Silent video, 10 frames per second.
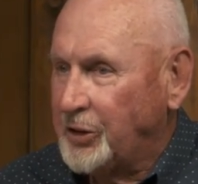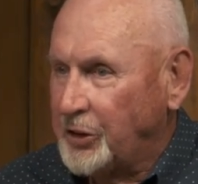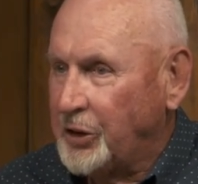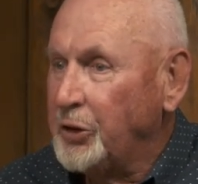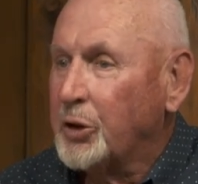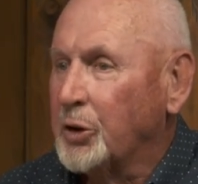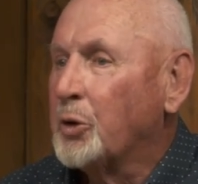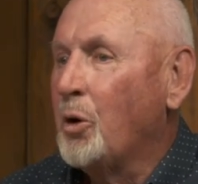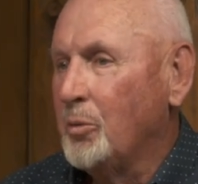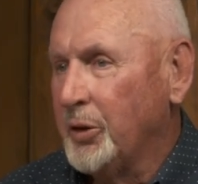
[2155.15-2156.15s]
They said, You can
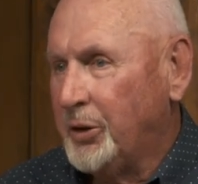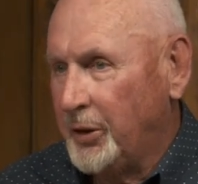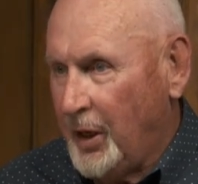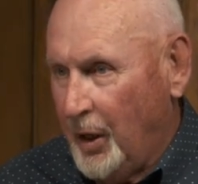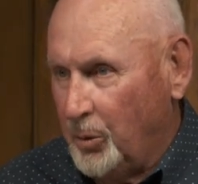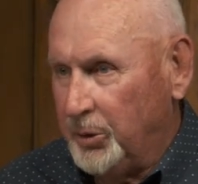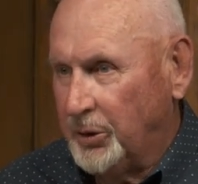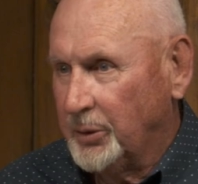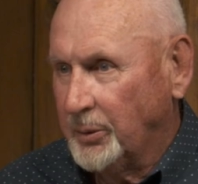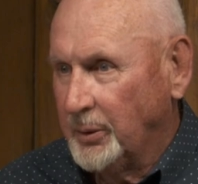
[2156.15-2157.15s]
go over to the
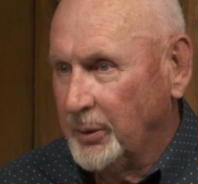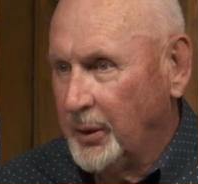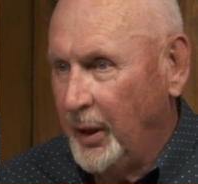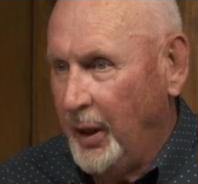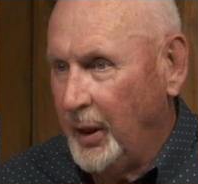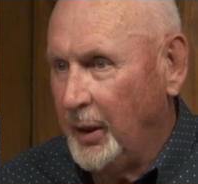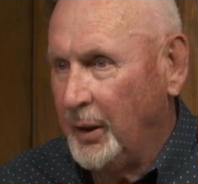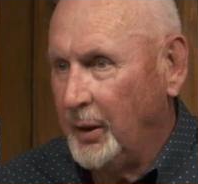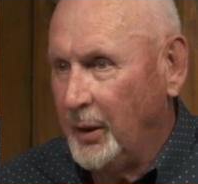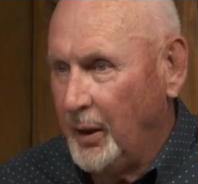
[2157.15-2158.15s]
house and
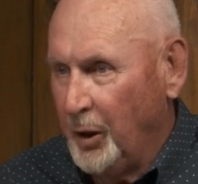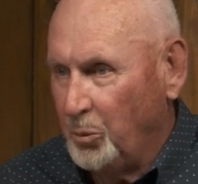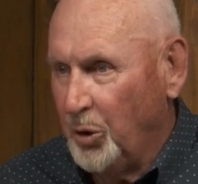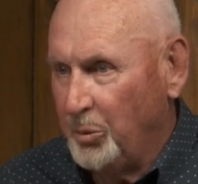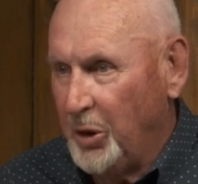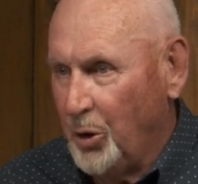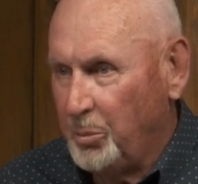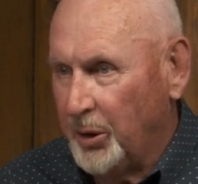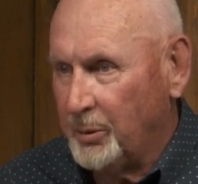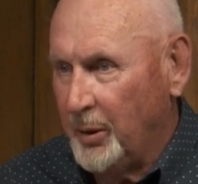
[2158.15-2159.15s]
it will be
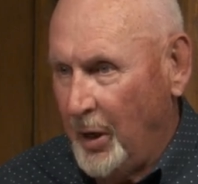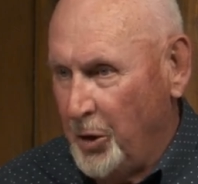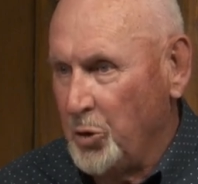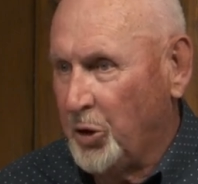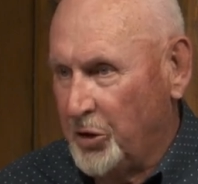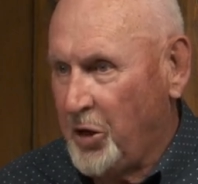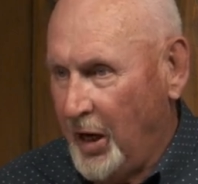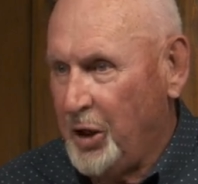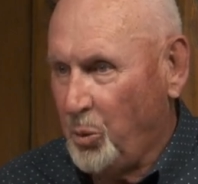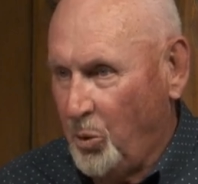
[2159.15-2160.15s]
open and you can
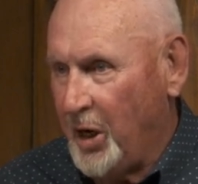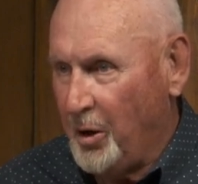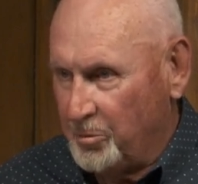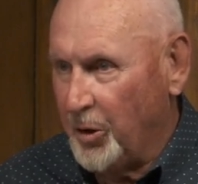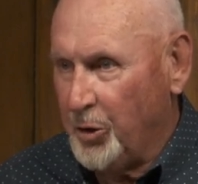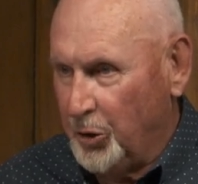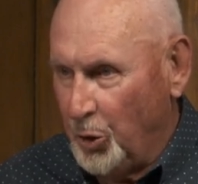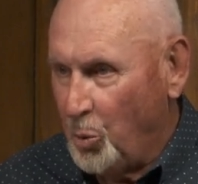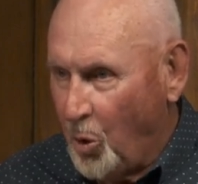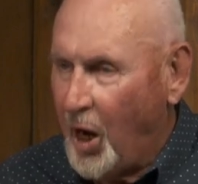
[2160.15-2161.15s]
take whatever
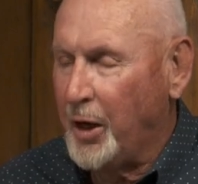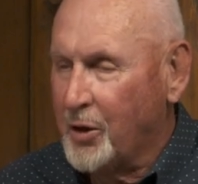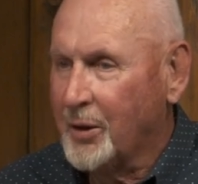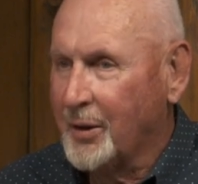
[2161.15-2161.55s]
you want.